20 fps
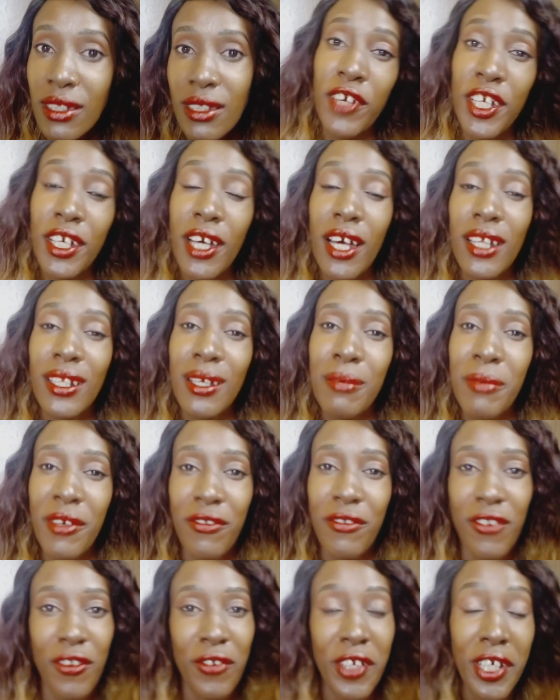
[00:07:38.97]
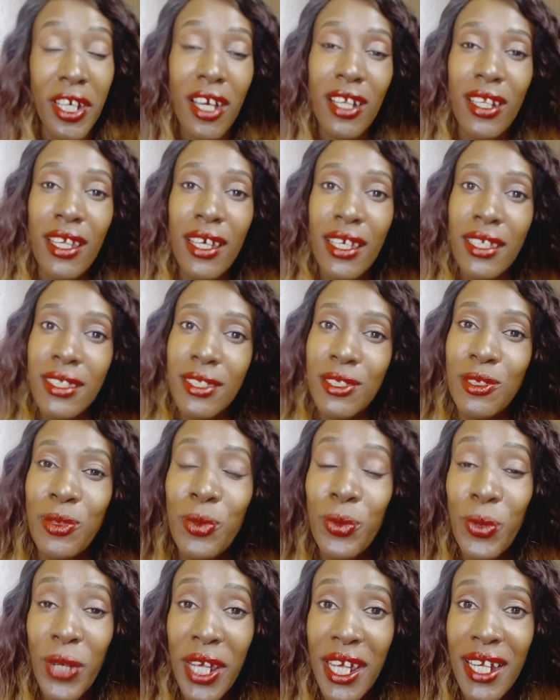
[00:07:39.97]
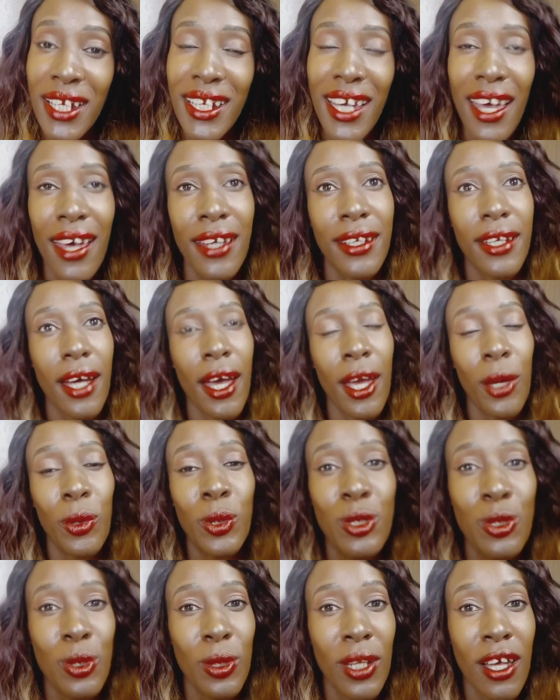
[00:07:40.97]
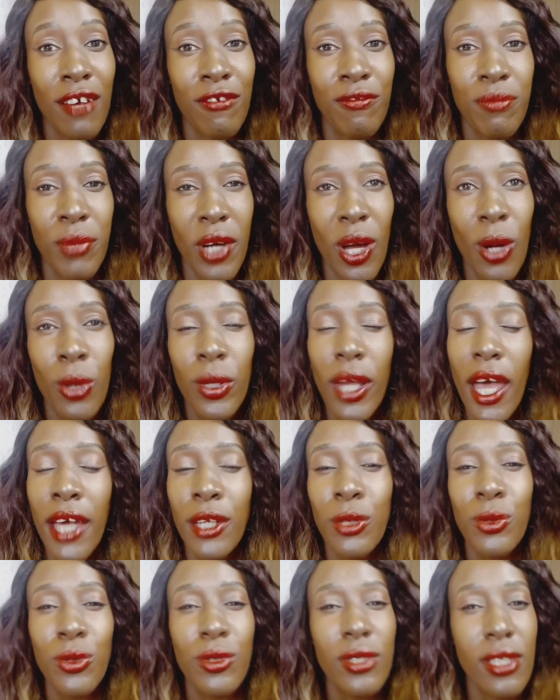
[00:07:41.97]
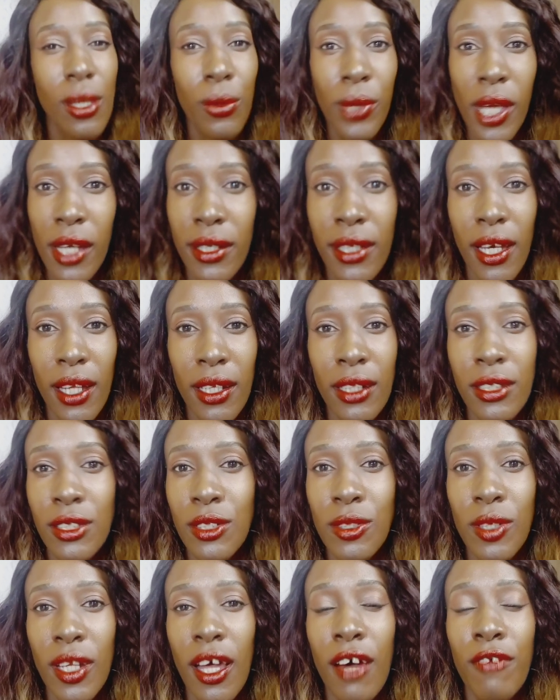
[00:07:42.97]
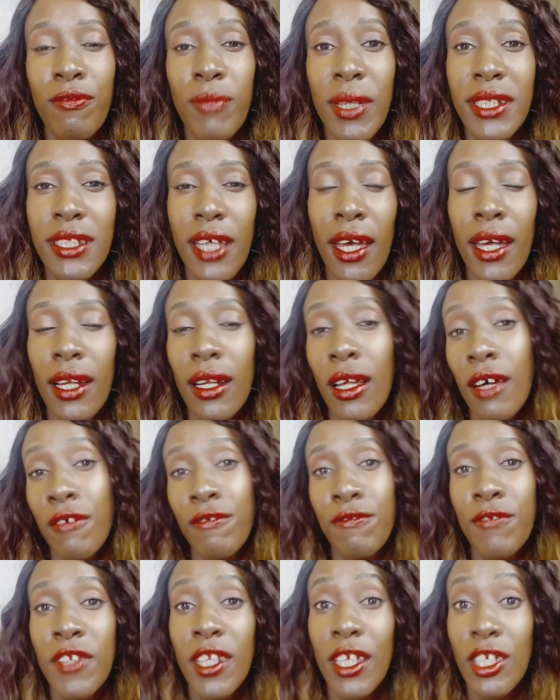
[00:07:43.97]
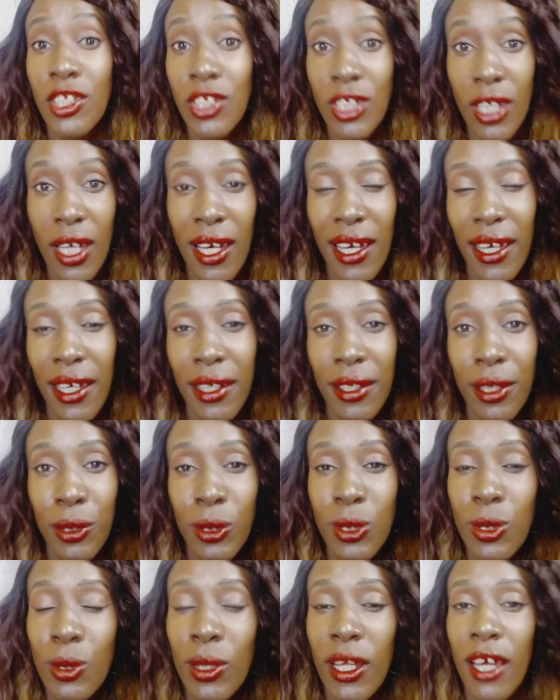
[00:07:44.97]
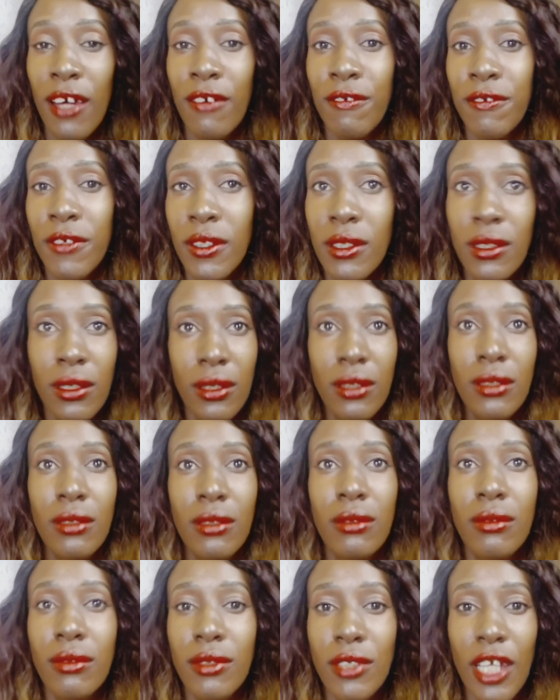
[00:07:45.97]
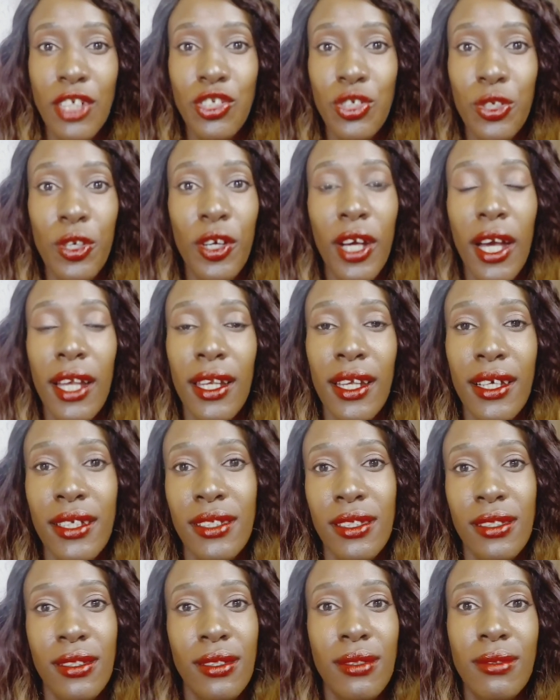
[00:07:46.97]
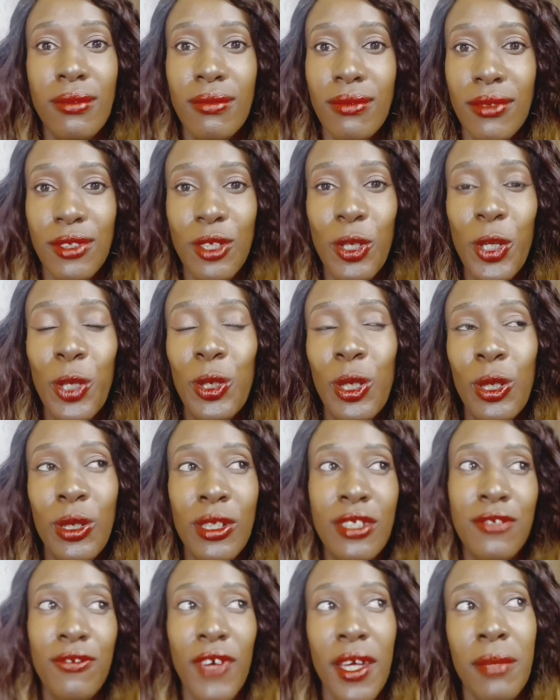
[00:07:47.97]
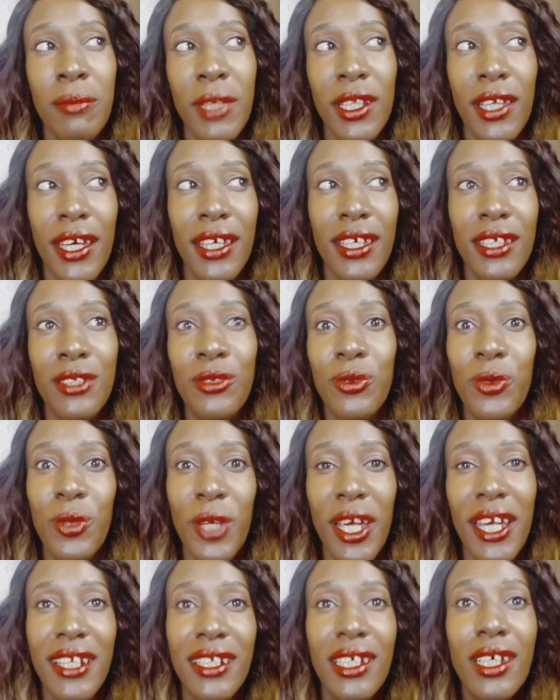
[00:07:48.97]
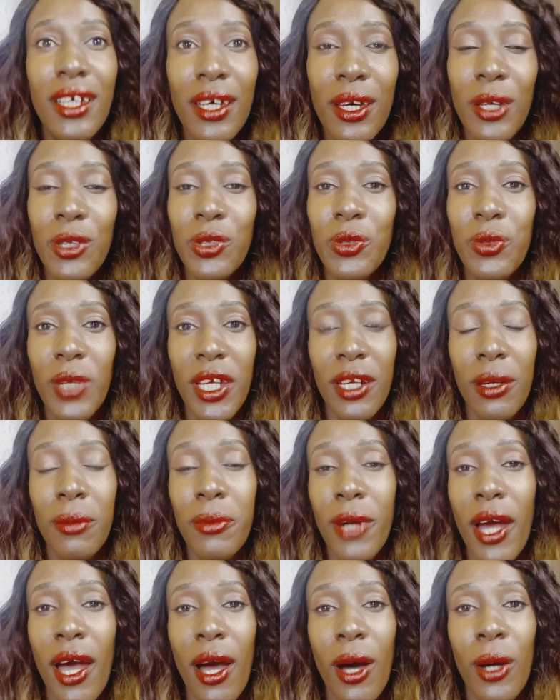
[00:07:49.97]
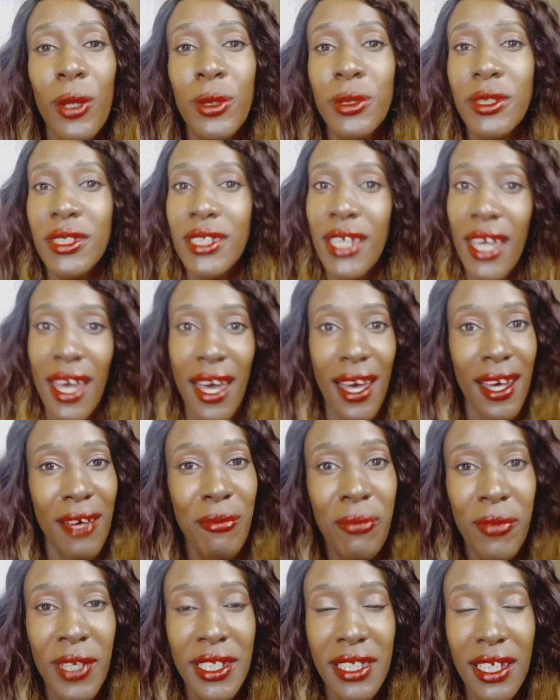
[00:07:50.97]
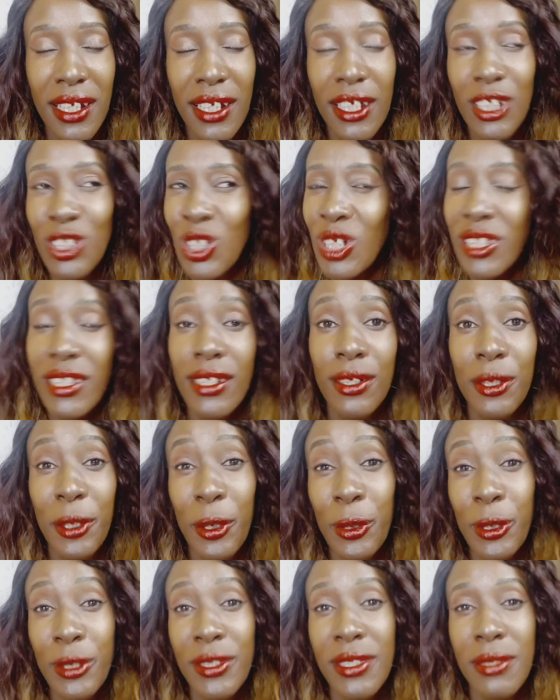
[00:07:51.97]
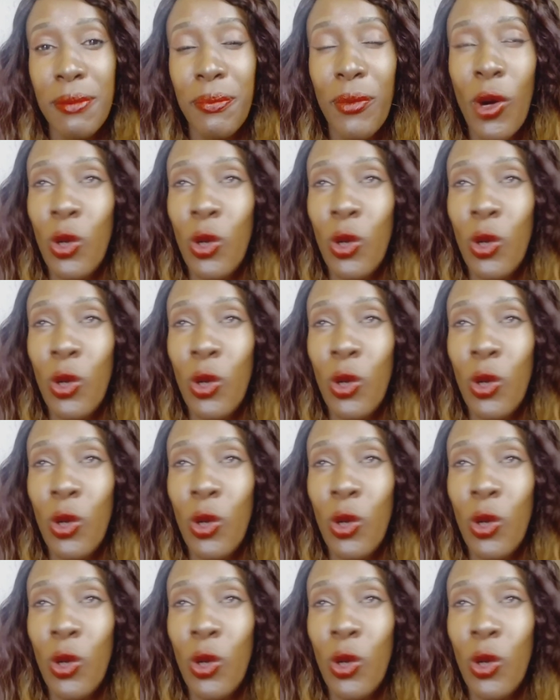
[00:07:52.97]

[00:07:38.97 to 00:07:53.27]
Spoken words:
My favorite color is green, and I also love brown. I know those are weird colors to love, but I love nature, and I also love natural colors. So you'll always find me like in green or brown. Yeah, basically not in clothes,